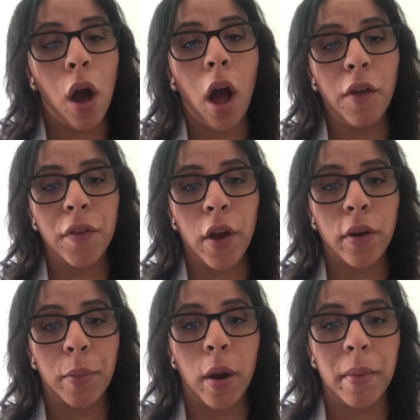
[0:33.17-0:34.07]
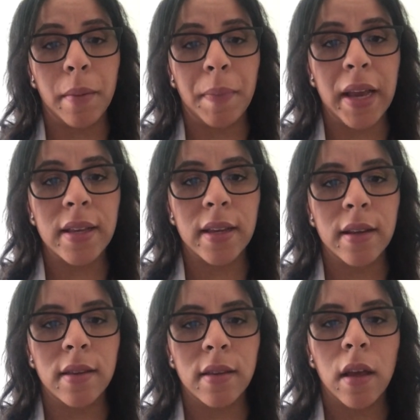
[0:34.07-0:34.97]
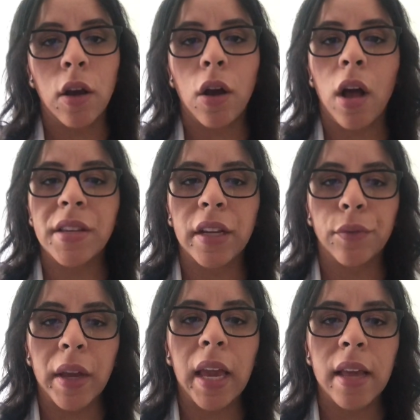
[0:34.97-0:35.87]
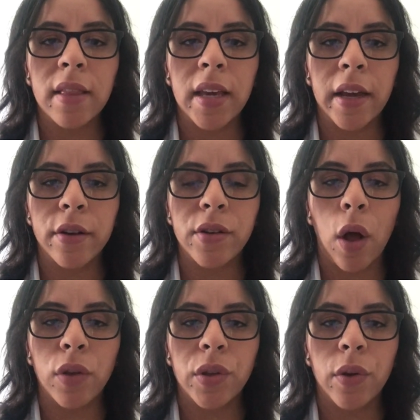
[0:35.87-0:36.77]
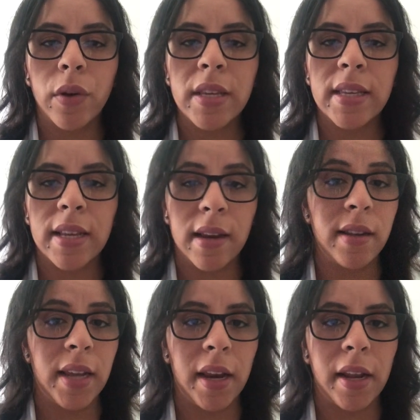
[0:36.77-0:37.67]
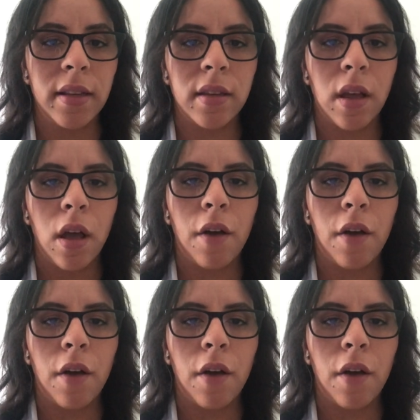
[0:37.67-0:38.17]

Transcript: often on a permanent basis, causing ringing in the ears, also known as tinnitus,